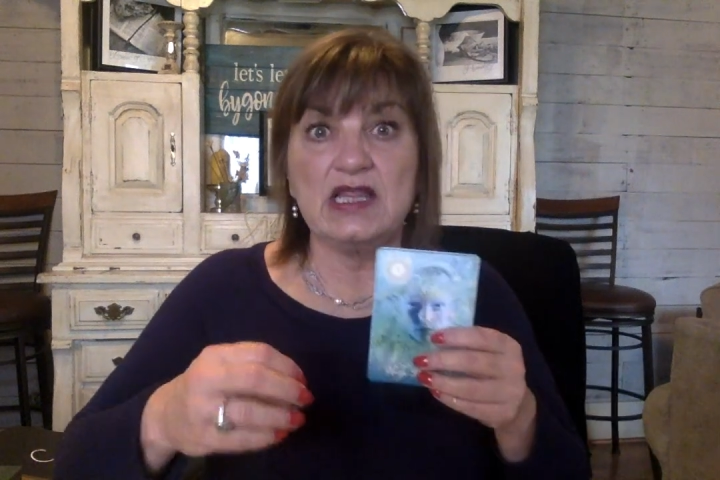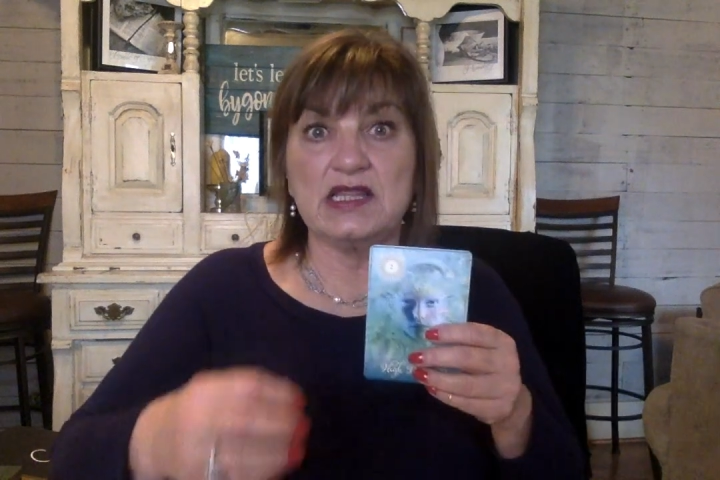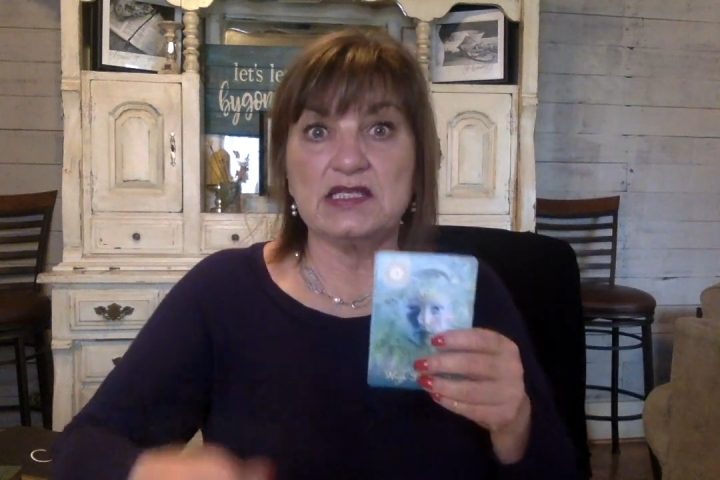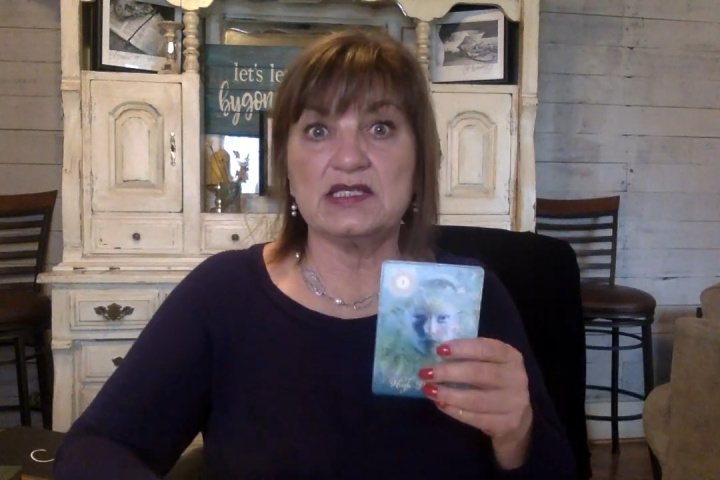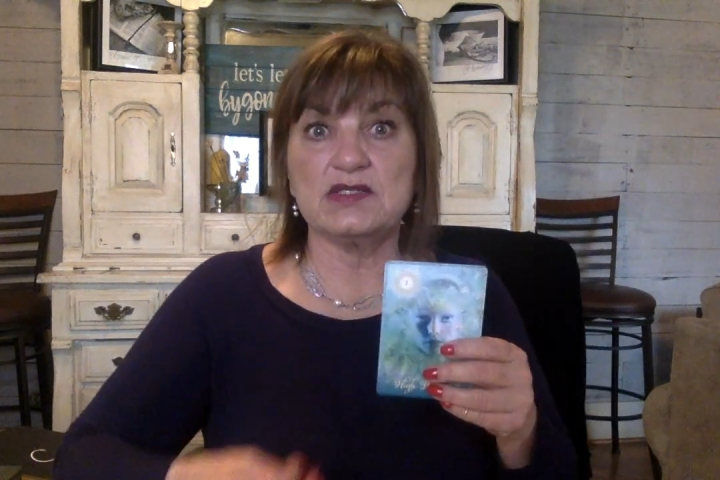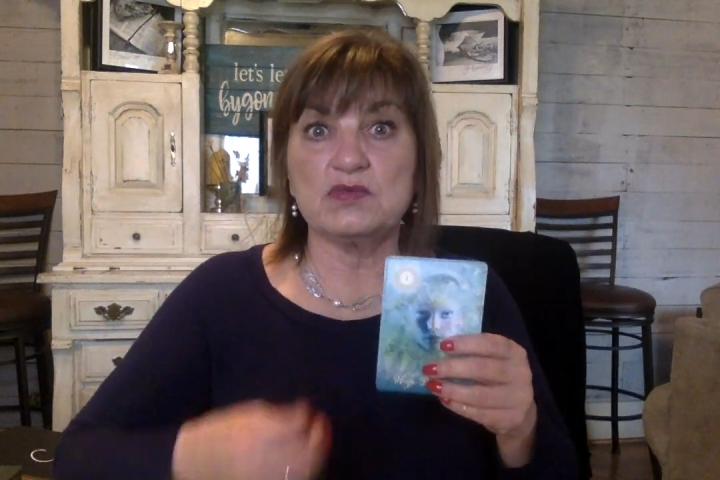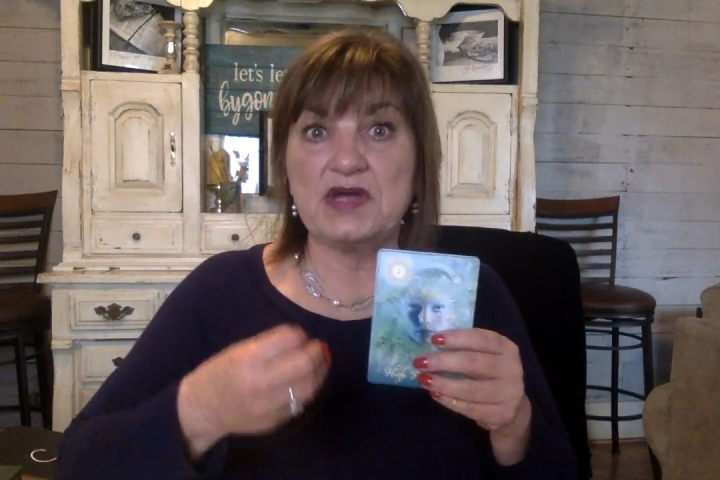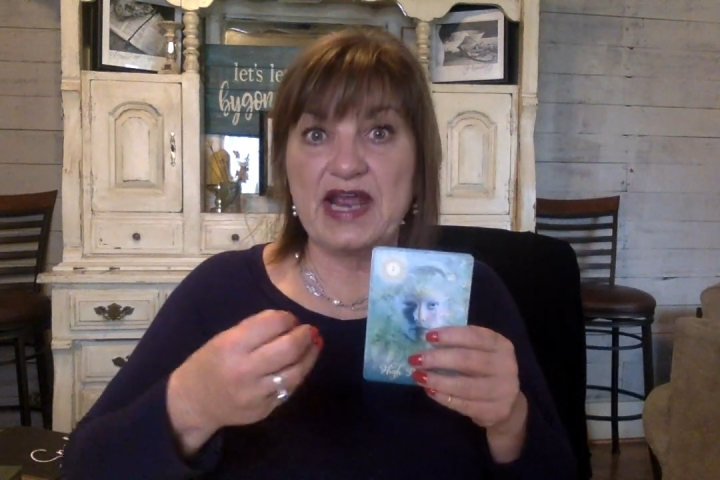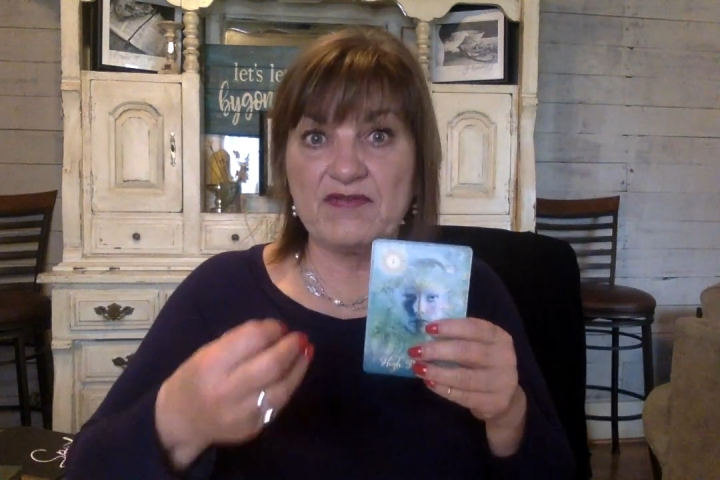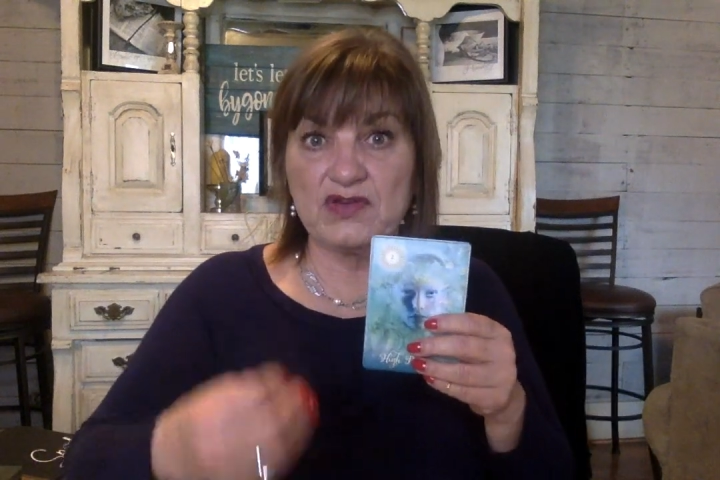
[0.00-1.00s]
This is
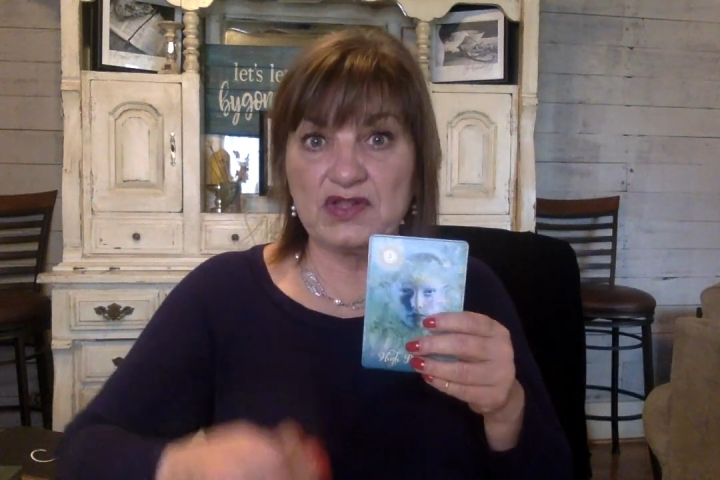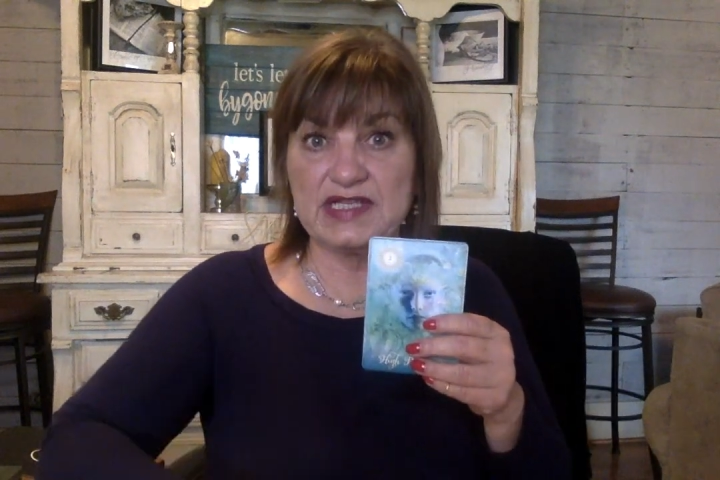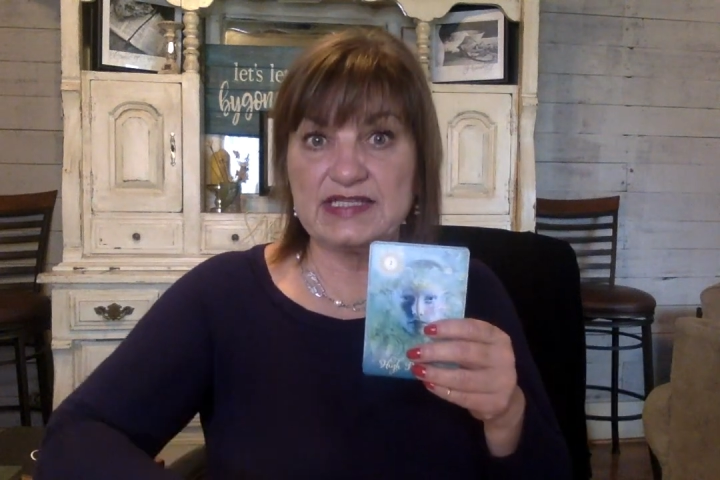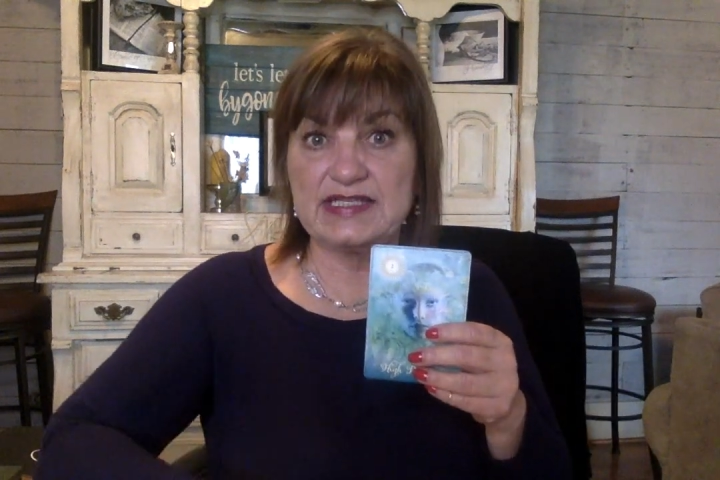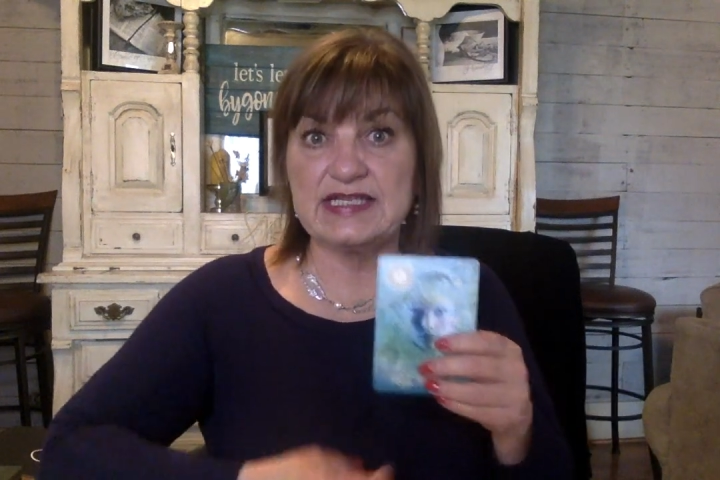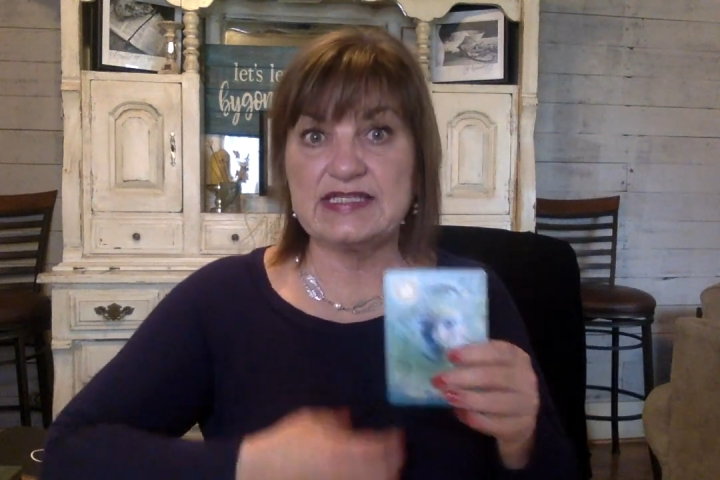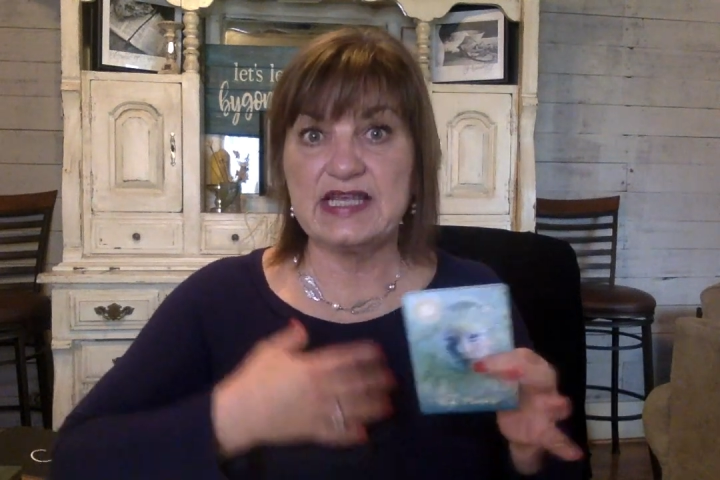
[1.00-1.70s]
whatever this is